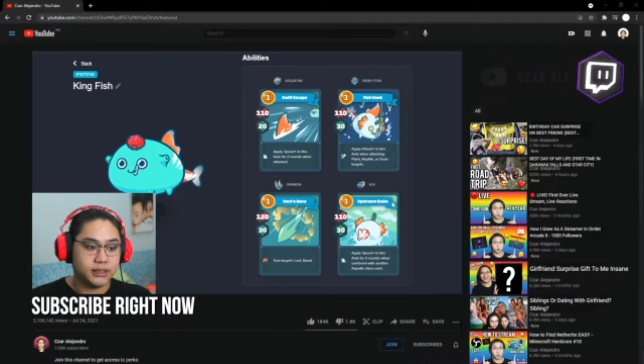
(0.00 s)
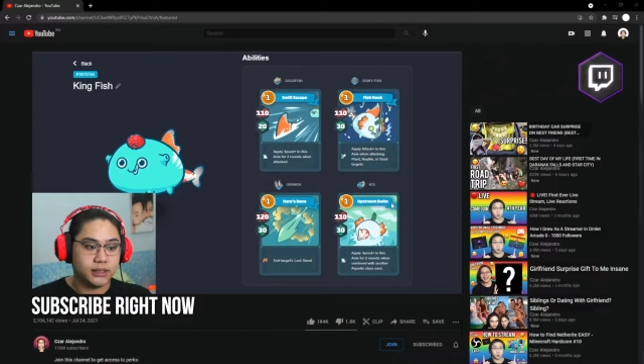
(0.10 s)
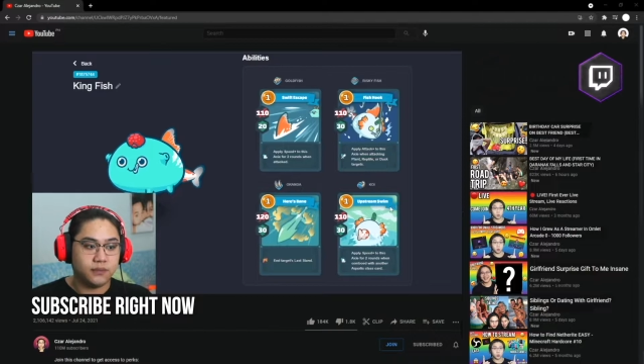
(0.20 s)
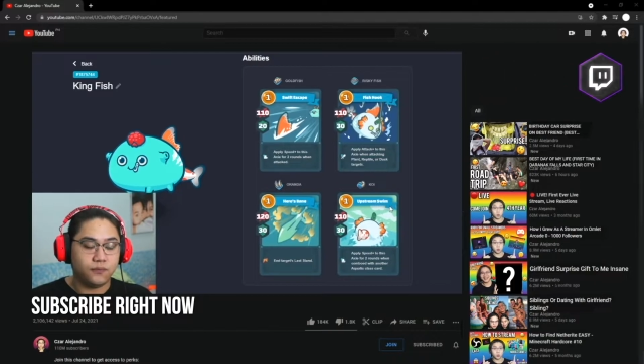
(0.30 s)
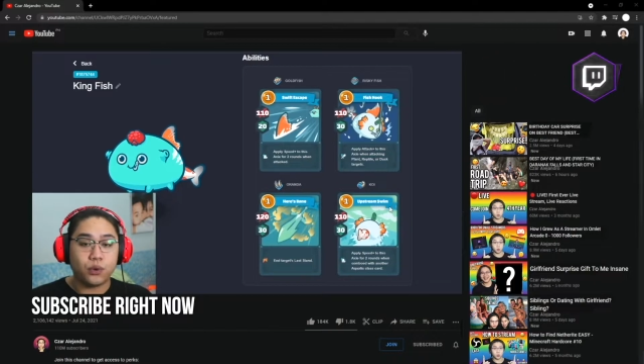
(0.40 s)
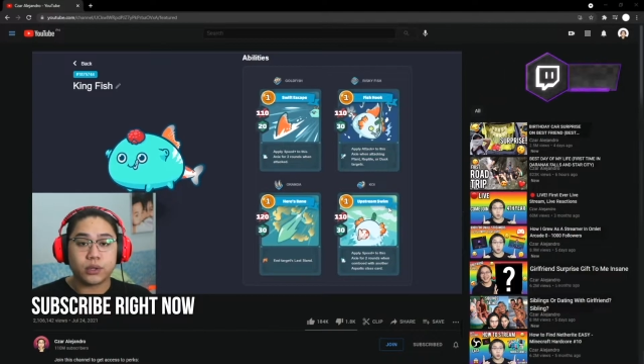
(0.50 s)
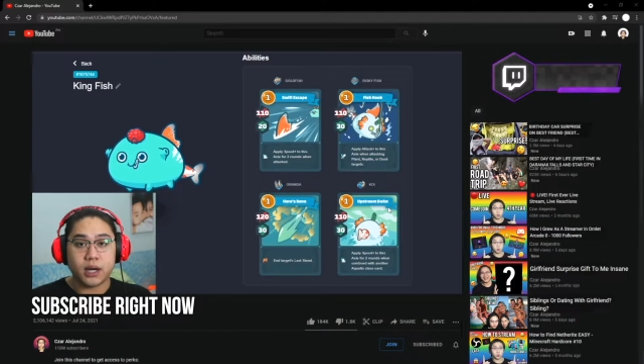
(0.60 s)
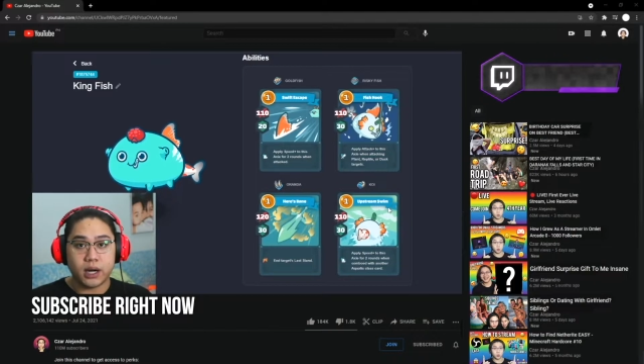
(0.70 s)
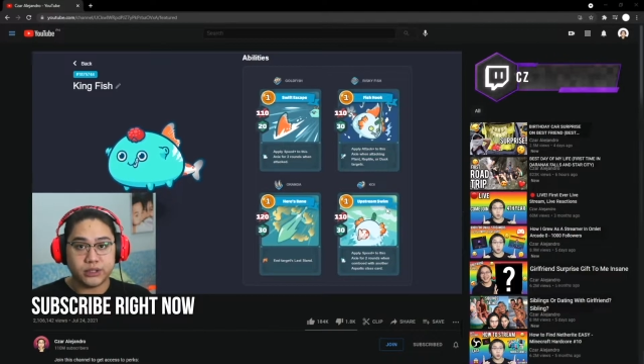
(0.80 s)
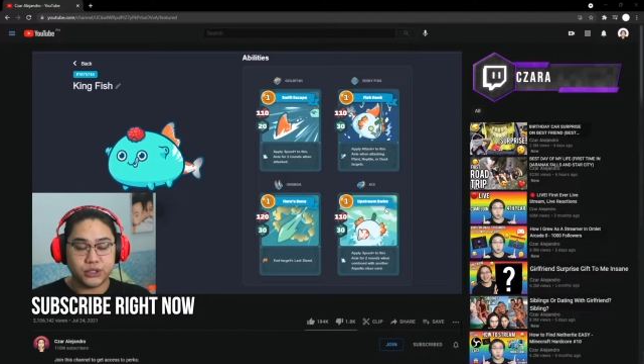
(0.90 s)
4
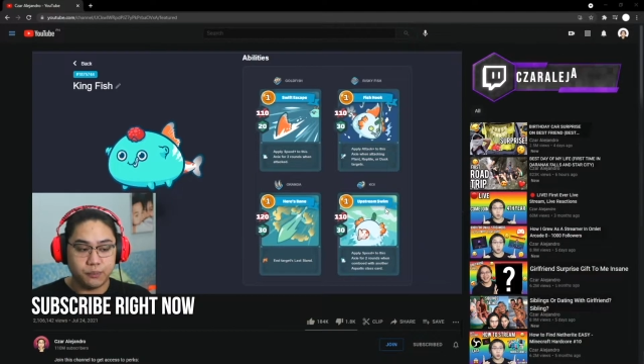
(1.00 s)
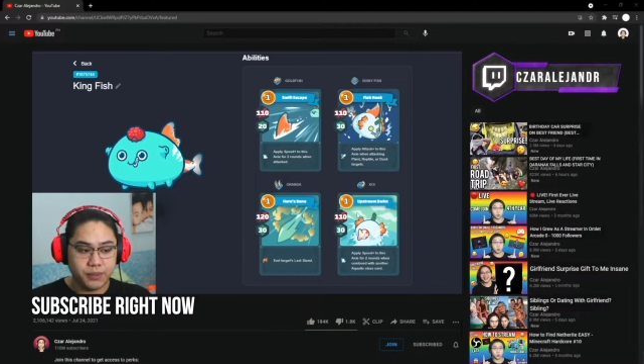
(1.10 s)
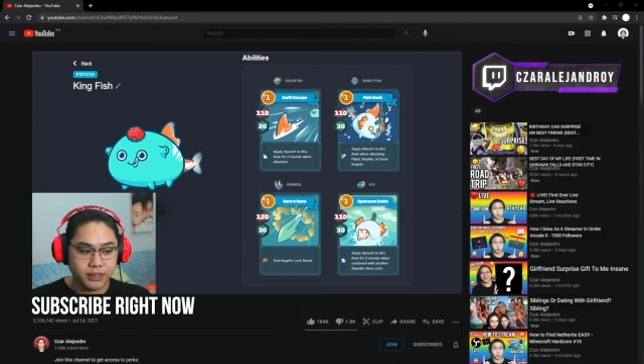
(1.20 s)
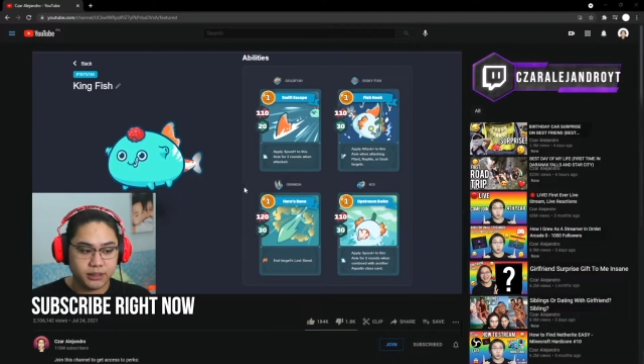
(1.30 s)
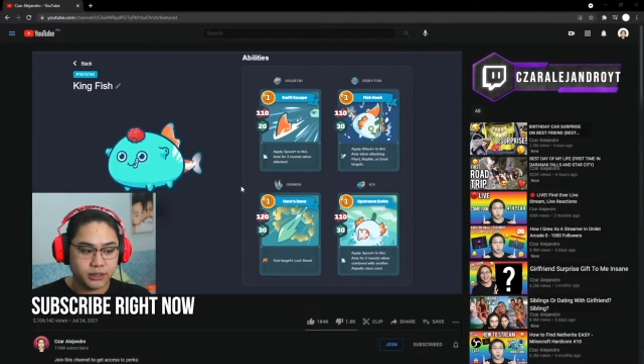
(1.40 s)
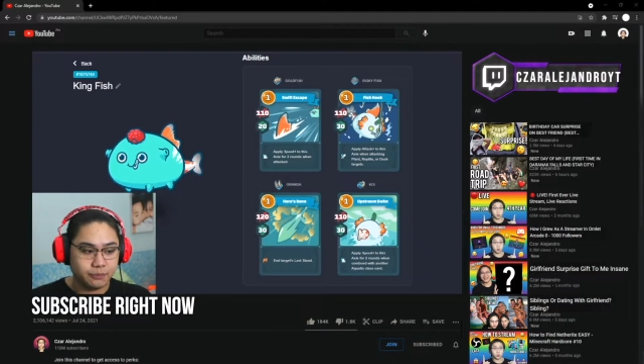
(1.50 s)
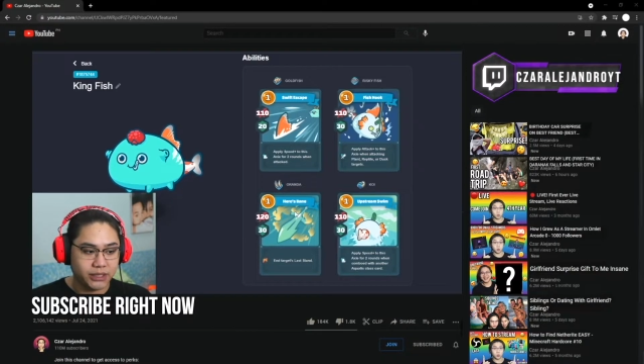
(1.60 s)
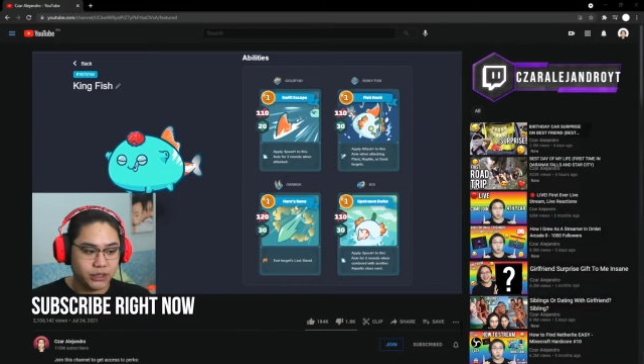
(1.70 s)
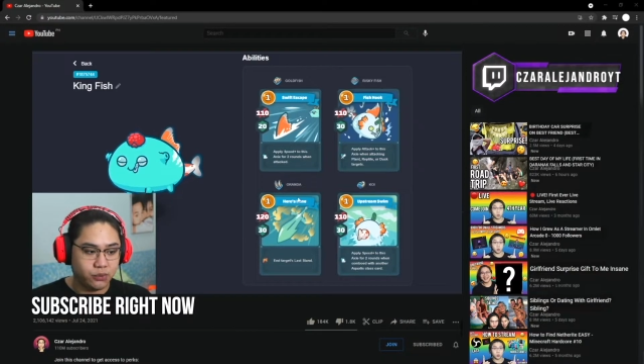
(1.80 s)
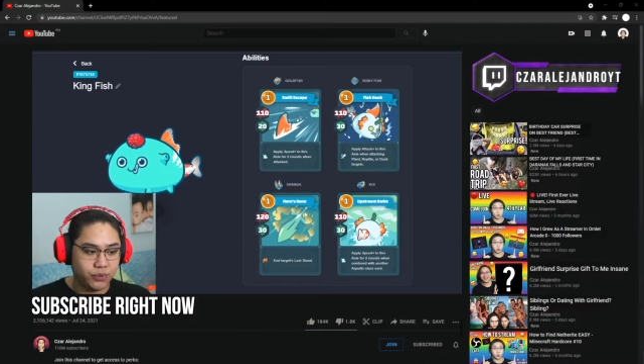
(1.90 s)
cards to beat,
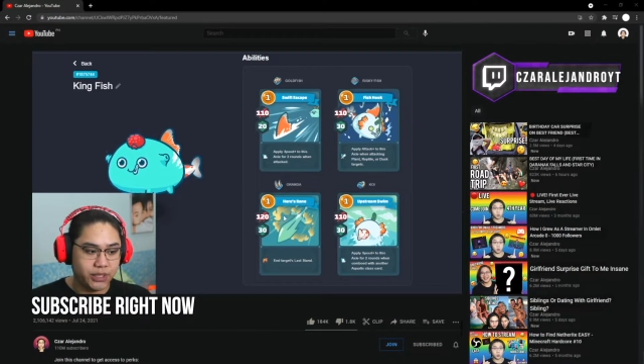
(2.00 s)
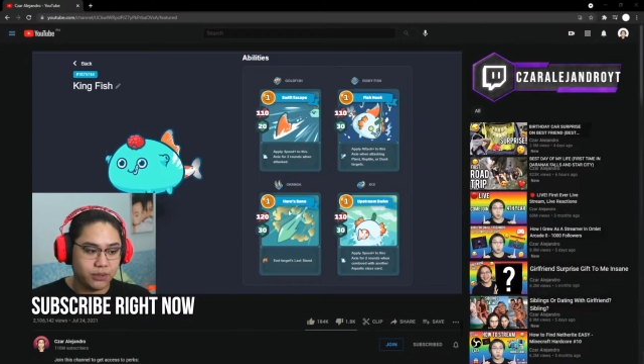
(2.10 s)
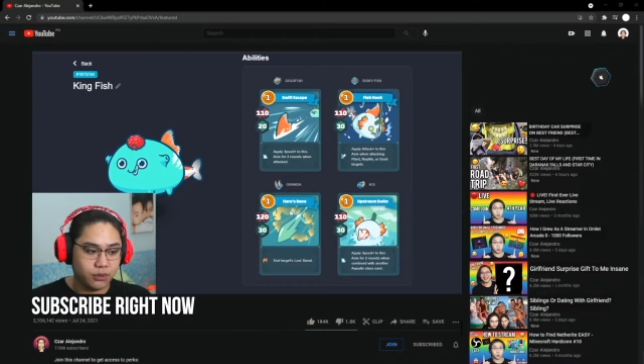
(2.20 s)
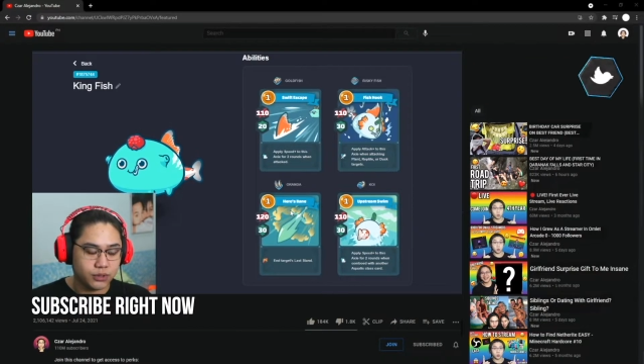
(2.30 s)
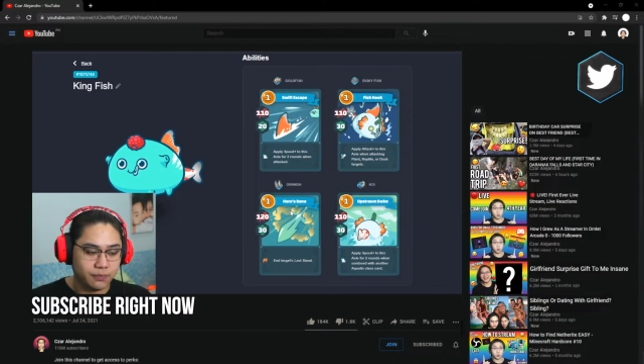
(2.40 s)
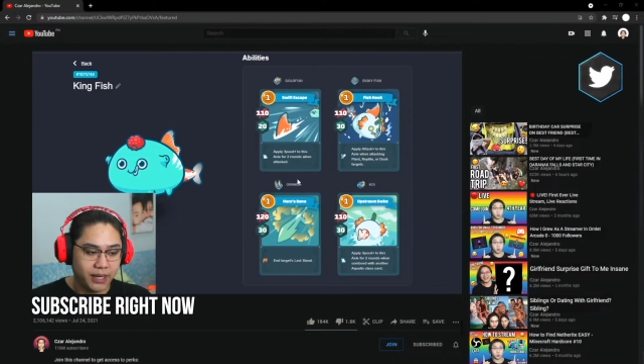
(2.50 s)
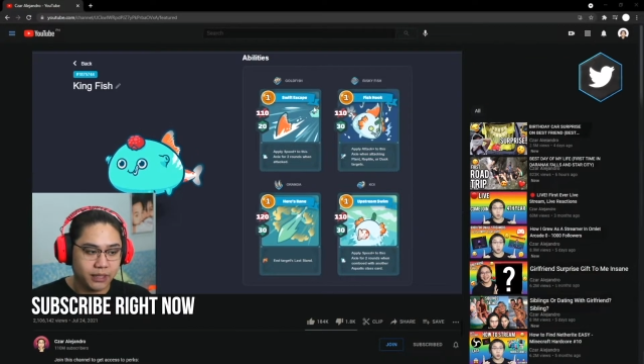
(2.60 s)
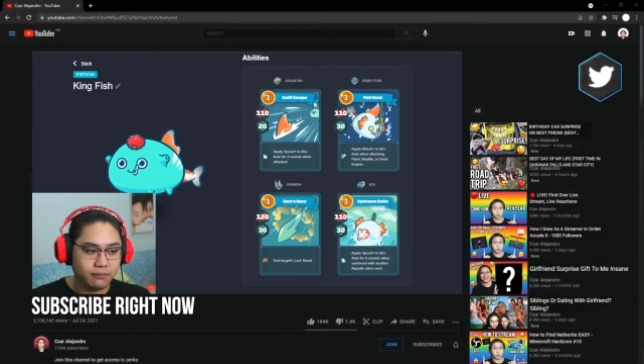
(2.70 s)
especially with Hero's Bane.